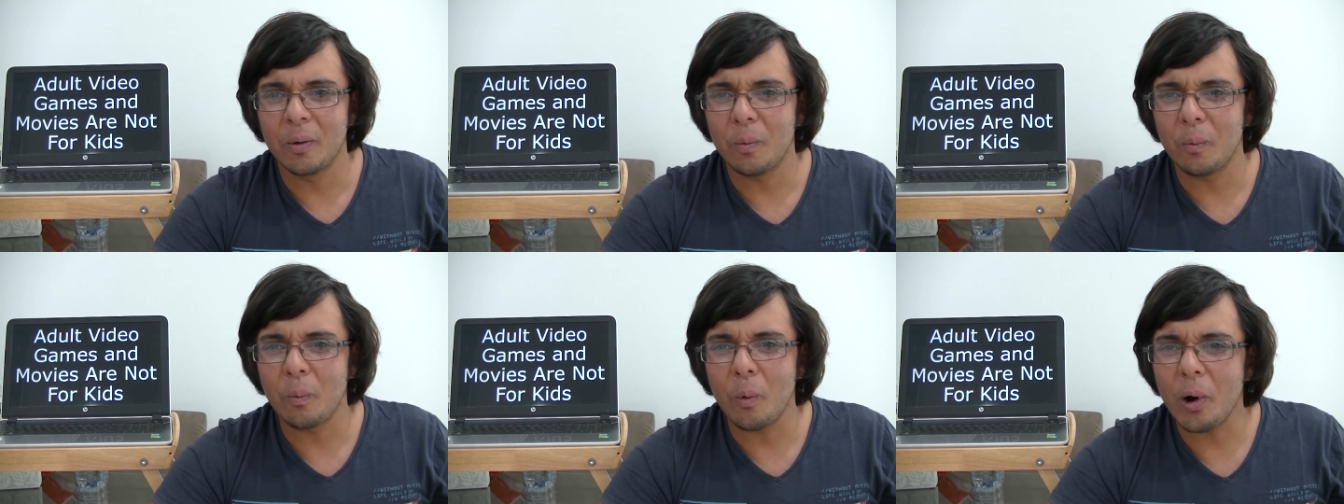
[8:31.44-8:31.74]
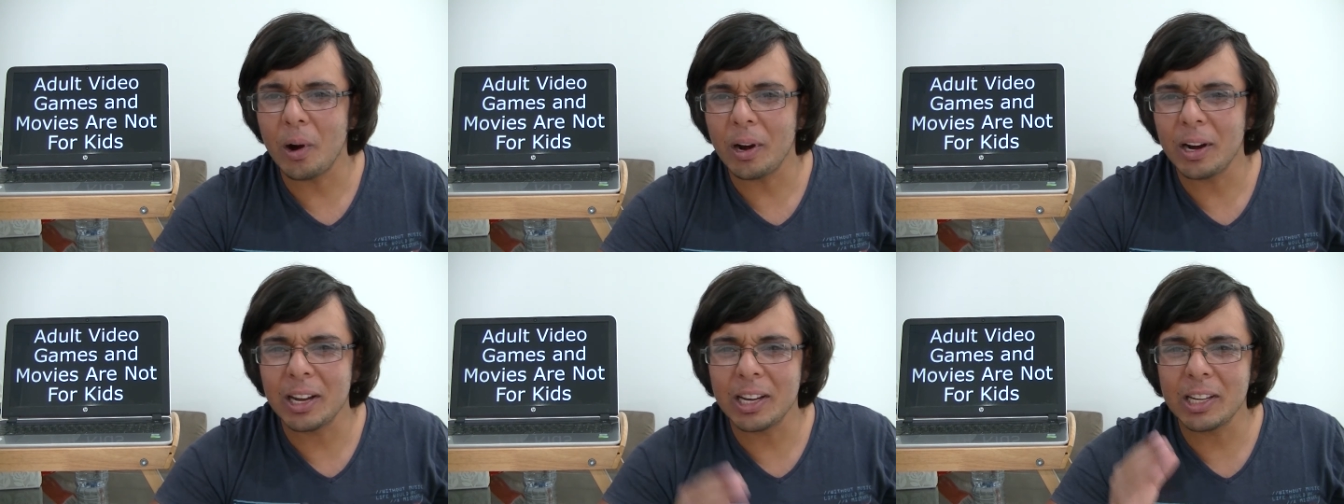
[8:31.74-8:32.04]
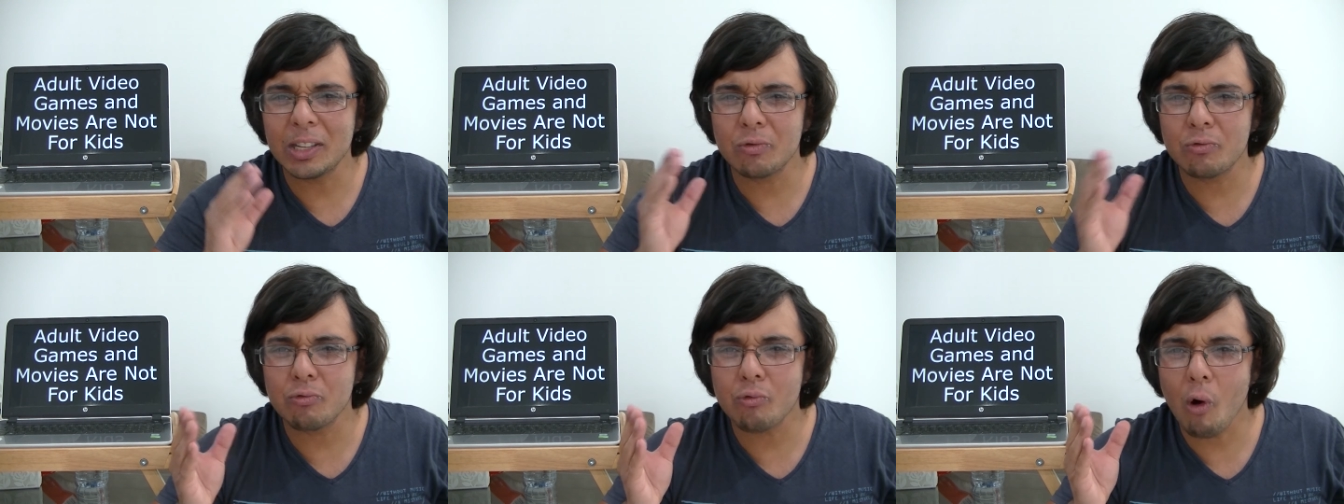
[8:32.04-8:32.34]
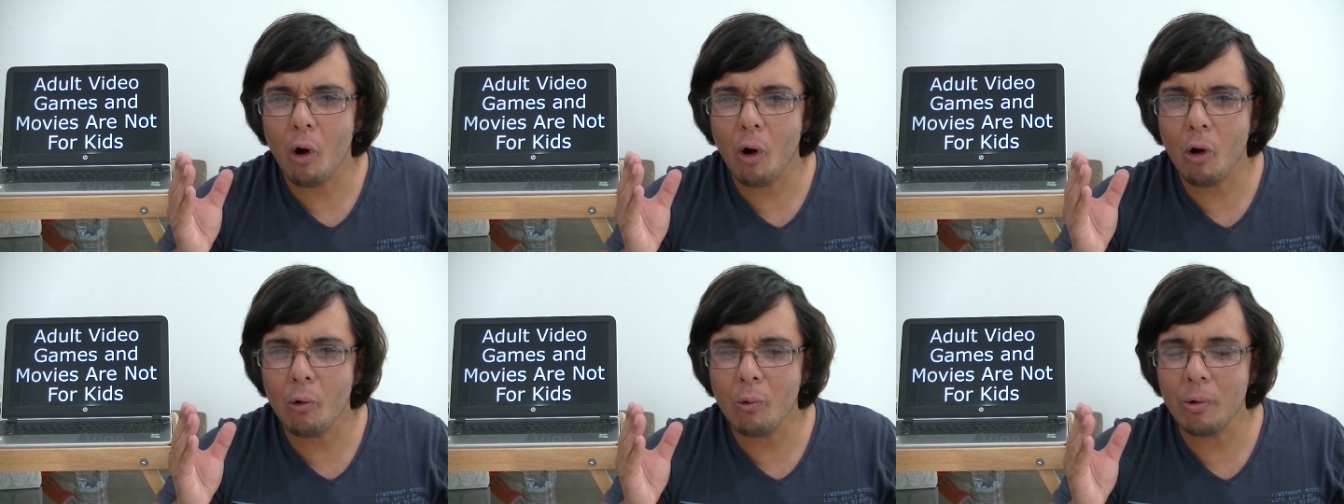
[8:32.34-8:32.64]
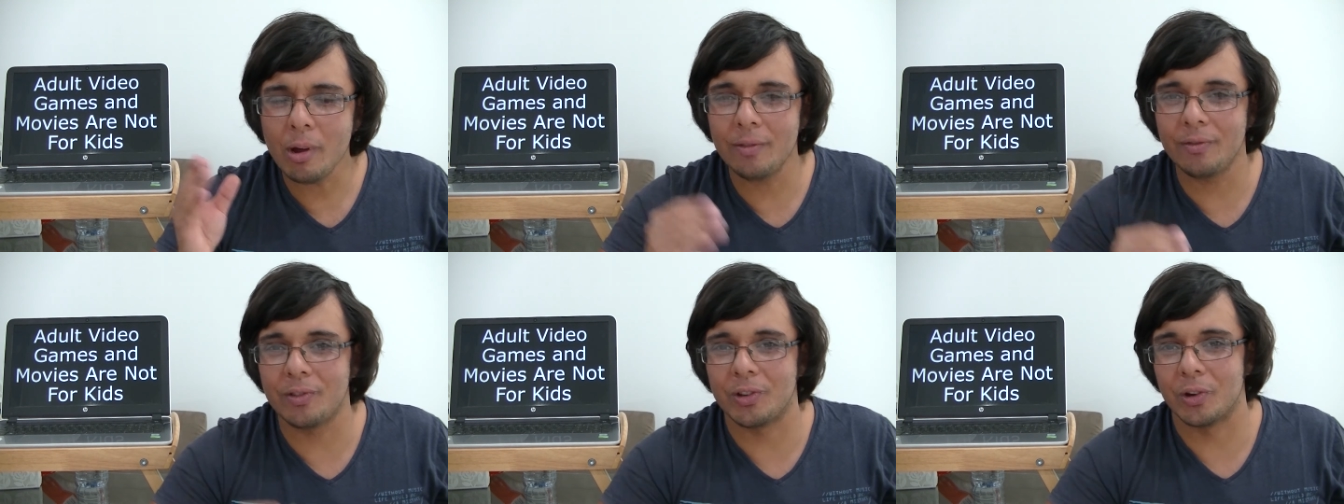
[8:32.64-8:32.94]
What is
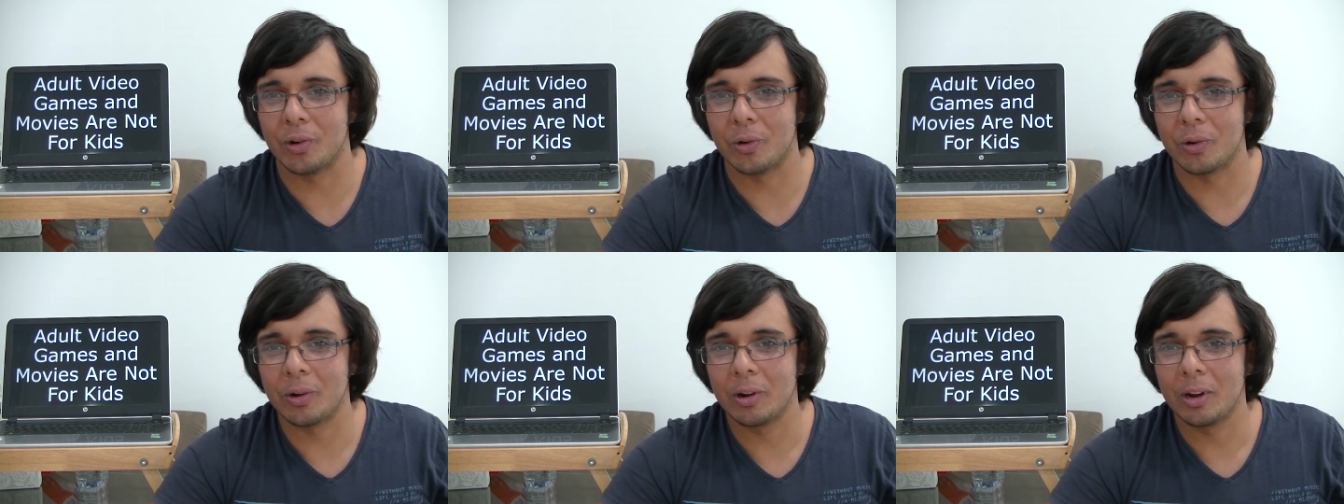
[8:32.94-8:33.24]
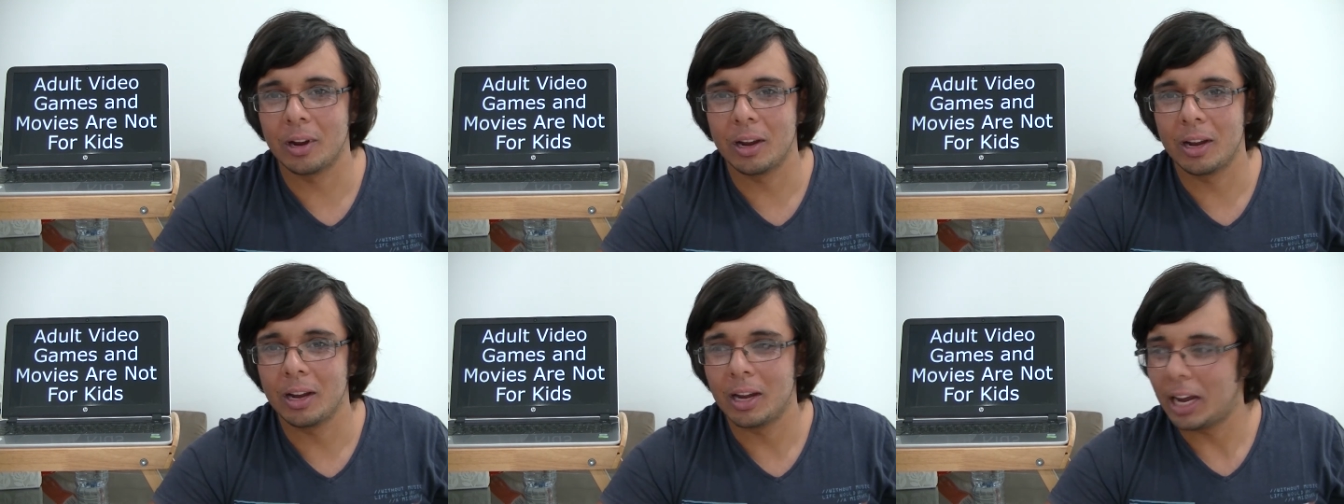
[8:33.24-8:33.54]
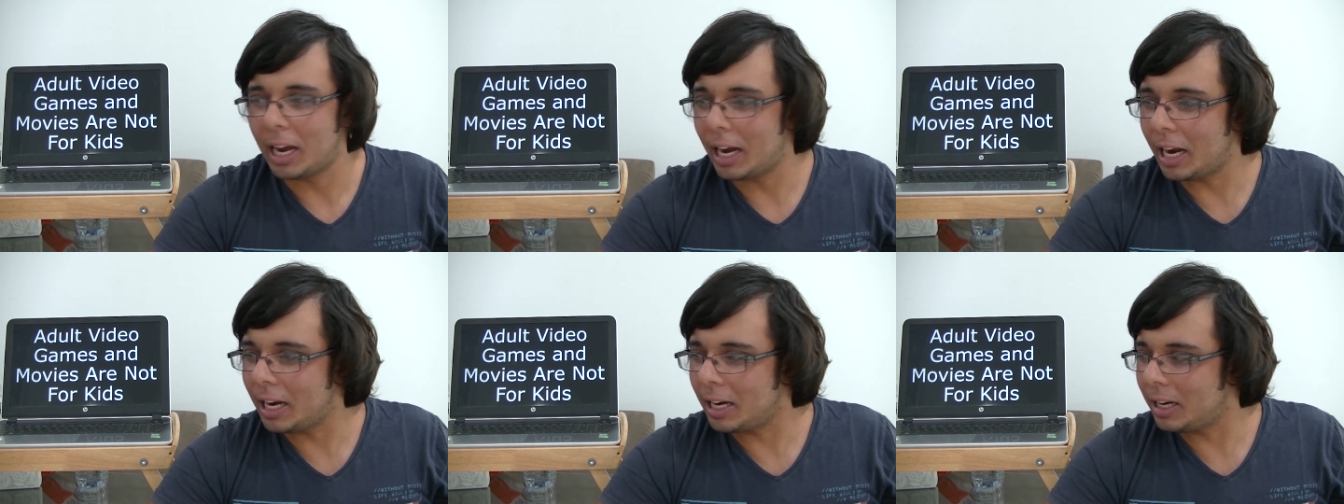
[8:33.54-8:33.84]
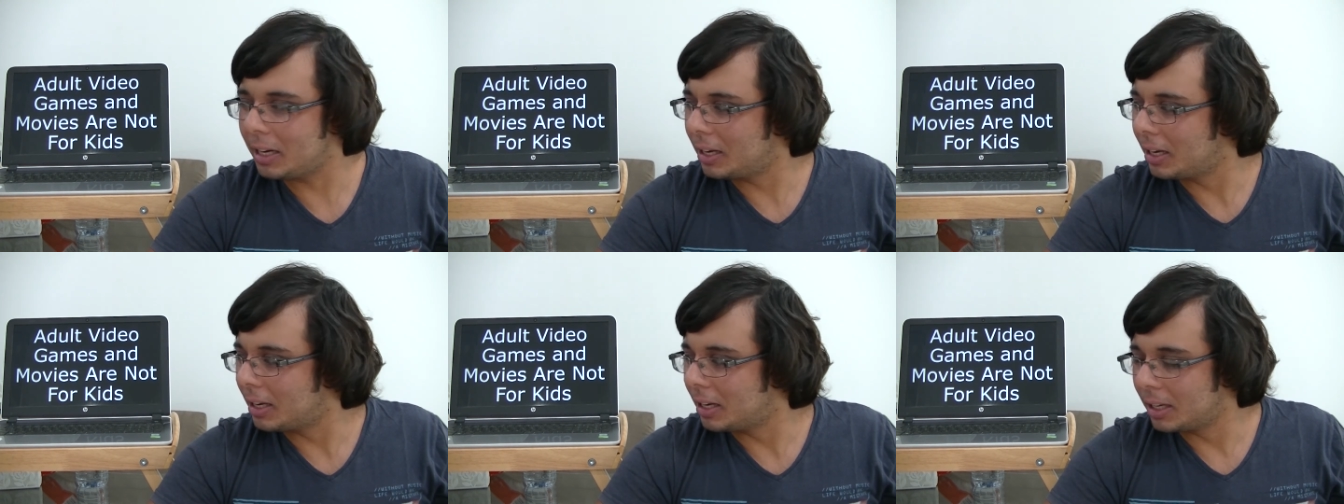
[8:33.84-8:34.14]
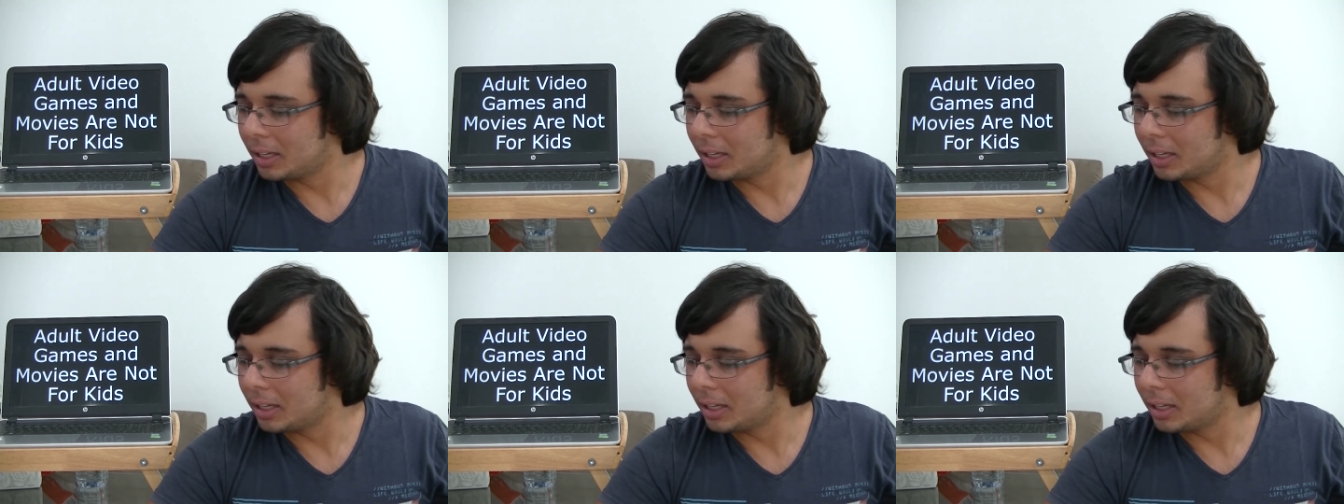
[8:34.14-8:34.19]
wrong with you? And,